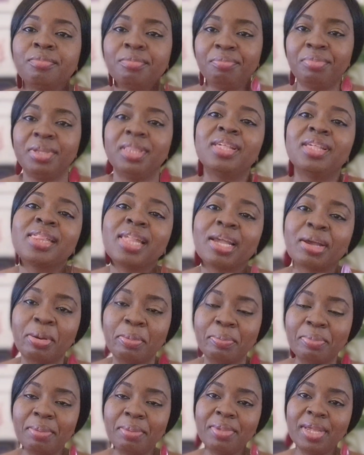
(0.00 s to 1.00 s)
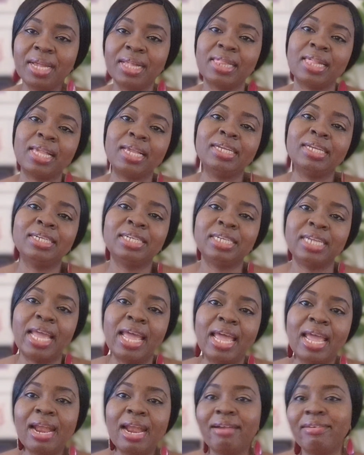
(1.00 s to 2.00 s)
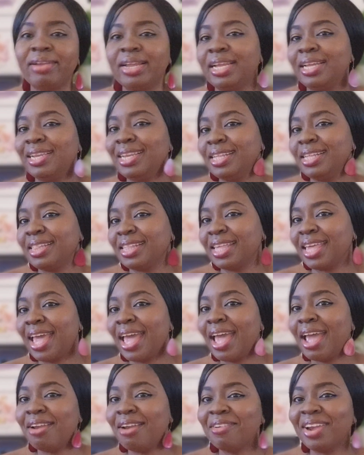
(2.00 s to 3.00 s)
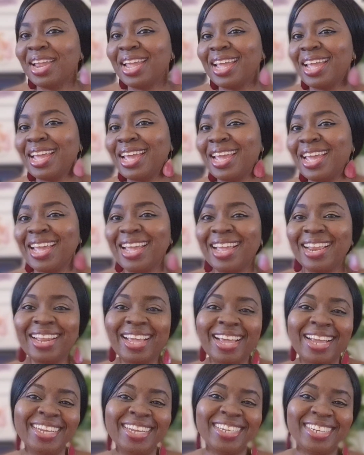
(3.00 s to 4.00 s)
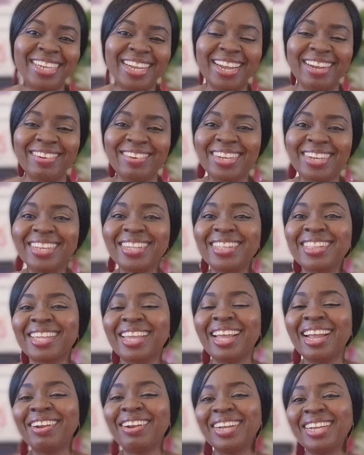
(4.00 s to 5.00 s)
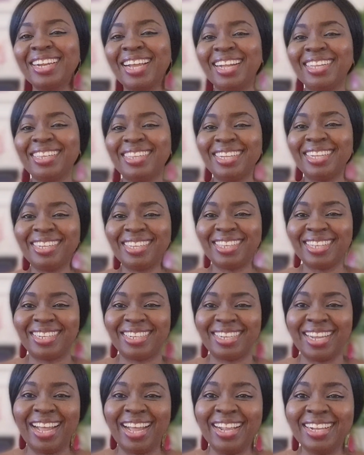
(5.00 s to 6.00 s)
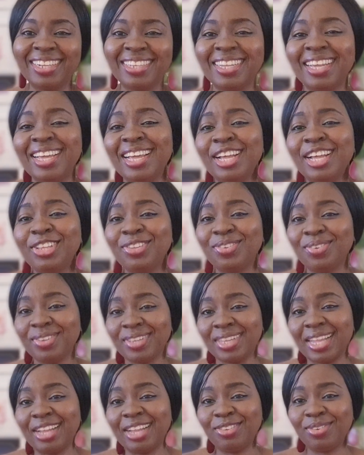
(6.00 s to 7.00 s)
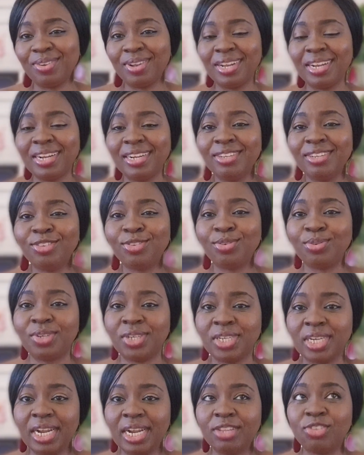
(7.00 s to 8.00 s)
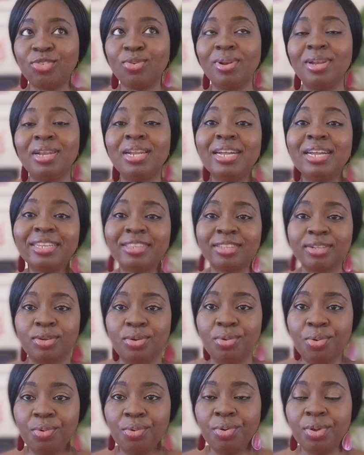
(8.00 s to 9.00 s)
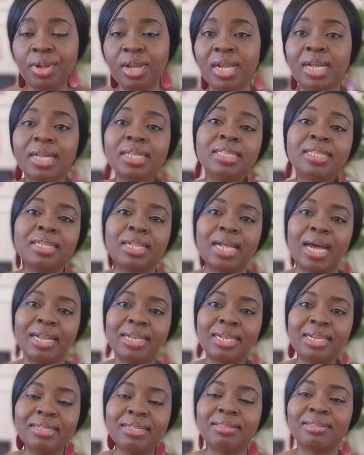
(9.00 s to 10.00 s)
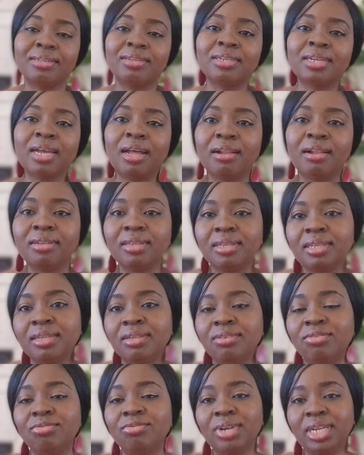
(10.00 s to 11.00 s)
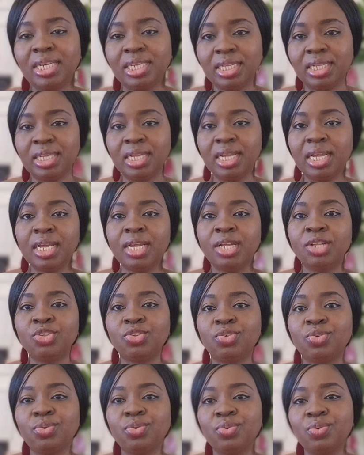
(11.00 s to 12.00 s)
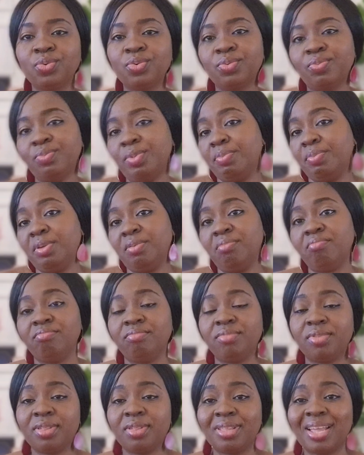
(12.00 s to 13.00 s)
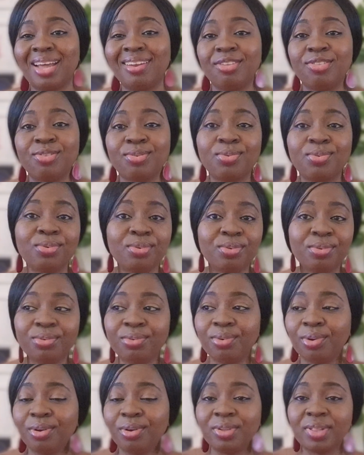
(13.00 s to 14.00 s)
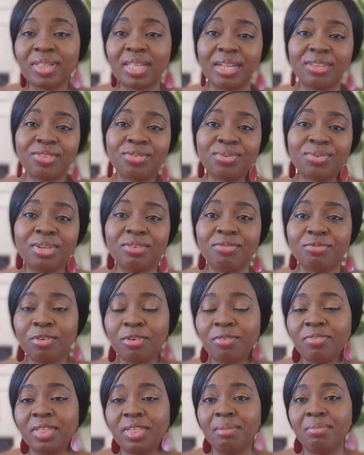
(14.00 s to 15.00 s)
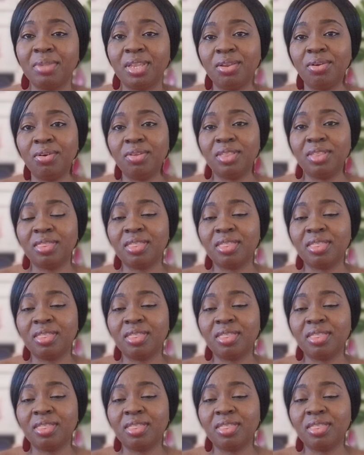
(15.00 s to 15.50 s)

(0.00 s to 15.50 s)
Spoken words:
be the second baby and say, sharing is caring, sharing is caring, and teach the child to start to learn to share, to let go, till at least the child is ready to maybe start a school, or you start to involve them in other